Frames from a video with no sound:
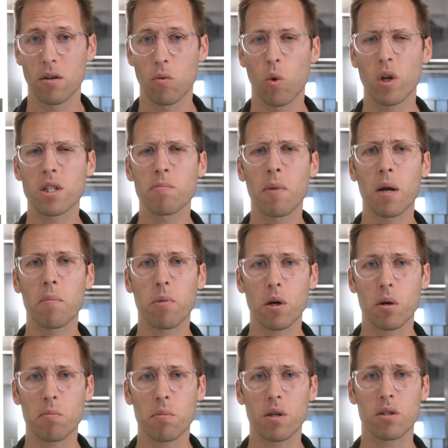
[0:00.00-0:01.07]
What's my
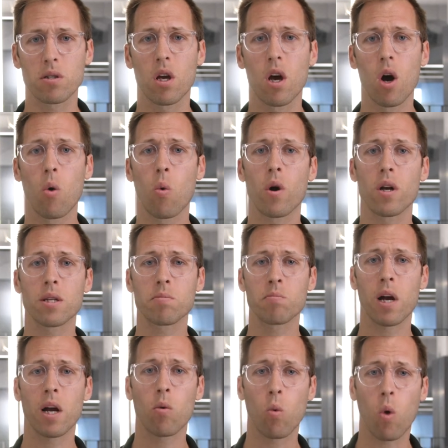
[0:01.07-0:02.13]
purpose? What is
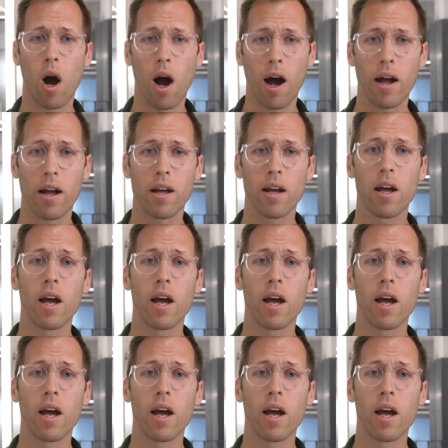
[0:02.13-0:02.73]
my why?